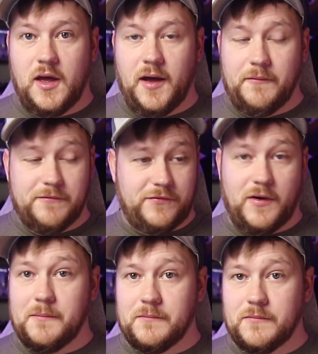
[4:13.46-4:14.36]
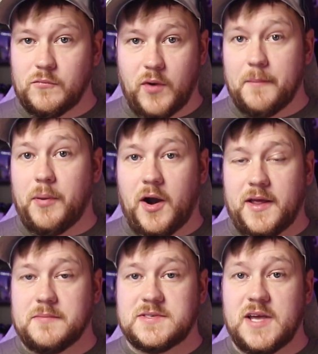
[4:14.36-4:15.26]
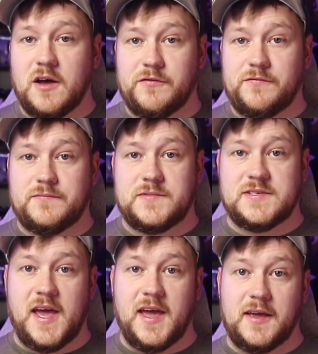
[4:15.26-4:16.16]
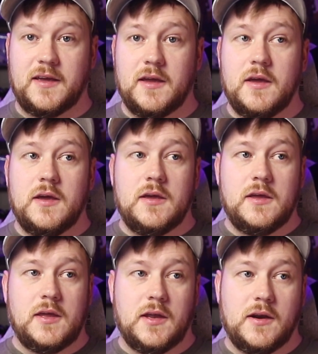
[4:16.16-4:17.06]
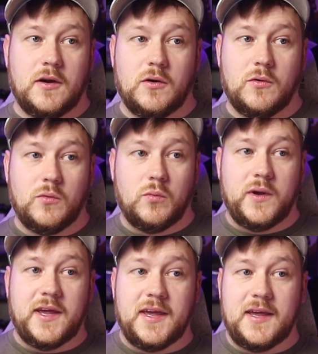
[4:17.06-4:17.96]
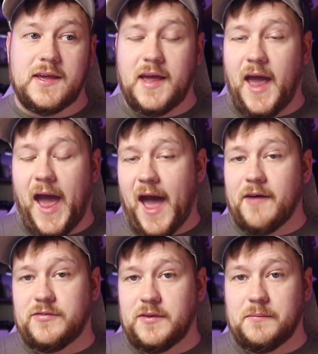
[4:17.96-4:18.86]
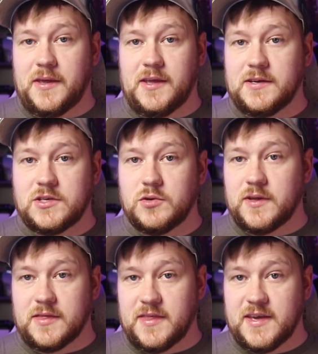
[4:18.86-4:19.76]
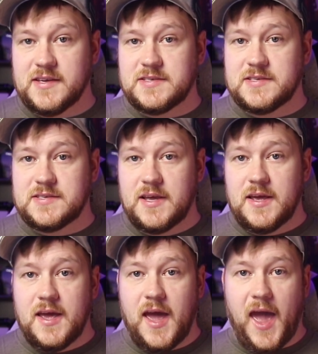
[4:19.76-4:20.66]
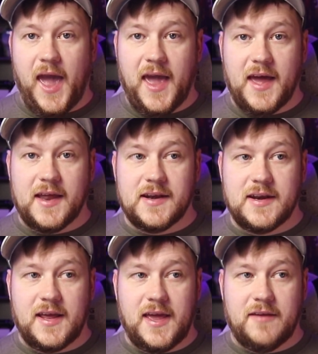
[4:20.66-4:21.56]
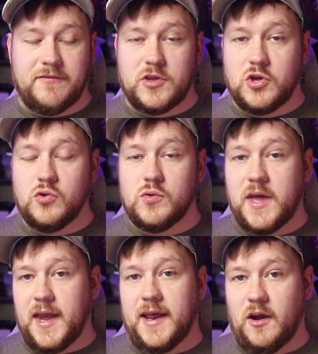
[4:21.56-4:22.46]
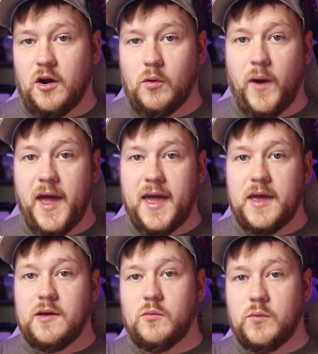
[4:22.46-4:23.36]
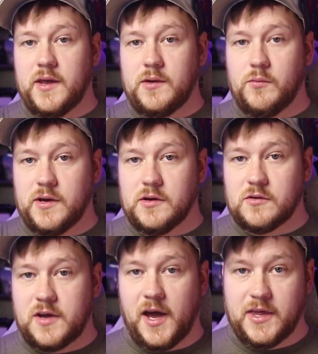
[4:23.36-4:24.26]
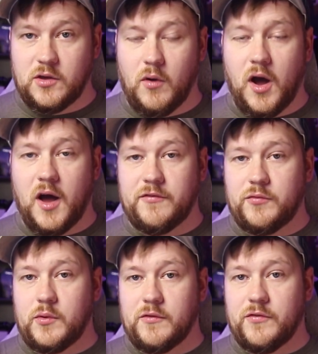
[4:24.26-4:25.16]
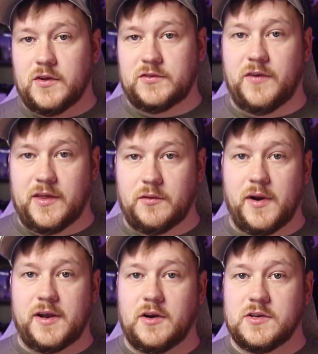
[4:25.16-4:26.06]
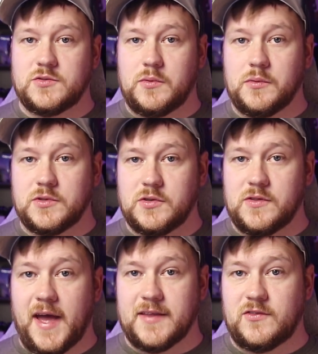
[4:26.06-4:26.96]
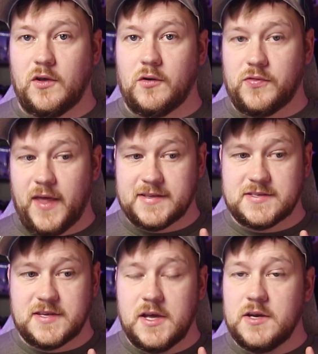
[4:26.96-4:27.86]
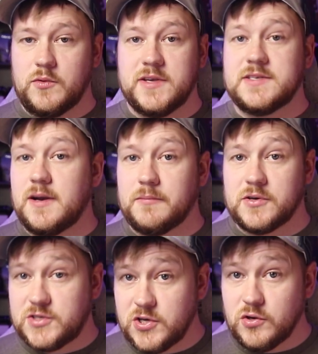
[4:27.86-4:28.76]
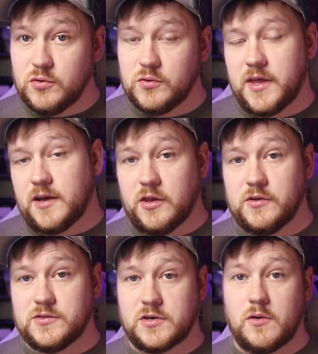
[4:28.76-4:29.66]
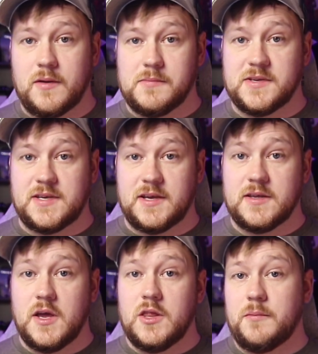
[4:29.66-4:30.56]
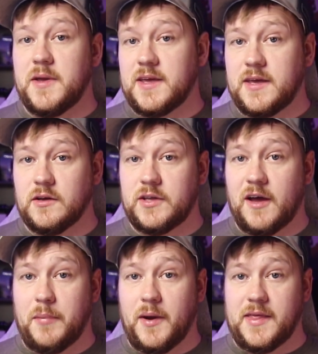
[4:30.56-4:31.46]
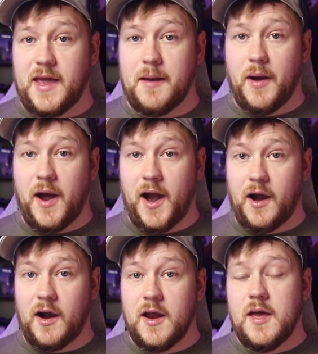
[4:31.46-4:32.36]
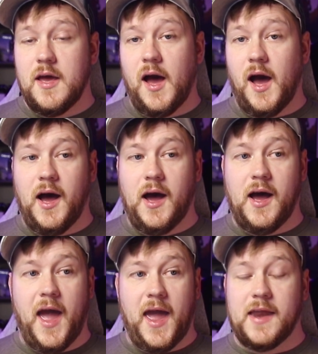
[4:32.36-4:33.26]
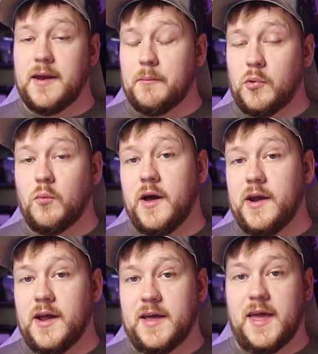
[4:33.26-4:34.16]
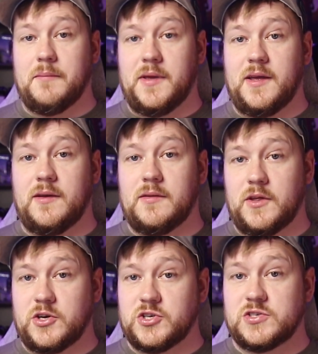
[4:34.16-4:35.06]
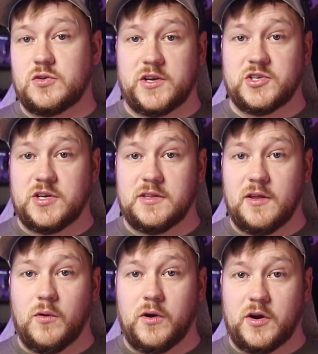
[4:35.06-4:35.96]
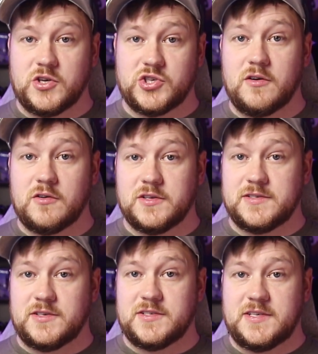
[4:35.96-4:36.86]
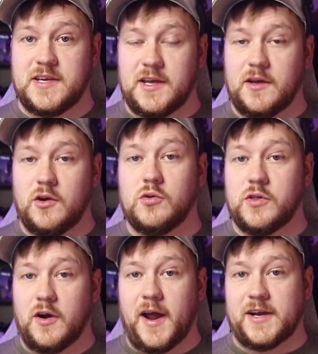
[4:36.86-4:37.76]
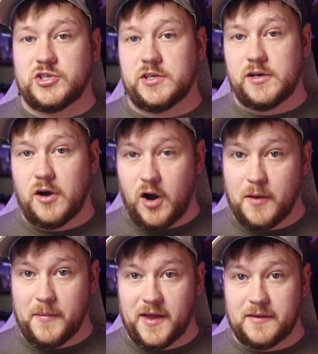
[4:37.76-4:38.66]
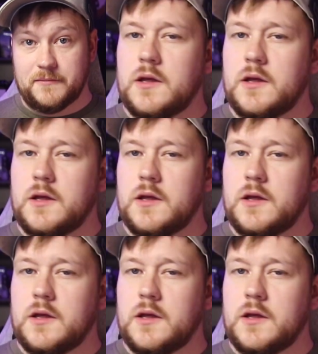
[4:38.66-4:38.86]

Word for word: Uh, from Rampart himself saying, you know, we have to be doing this and if you get in our way, we will cut you off. We will falsify the records. We will do that. So that's reason number two that clones are going missing. They're being killed off by the Empire. Uh, and number one, again, being they're just questioning the order in general because they're seeing who they're actually harming.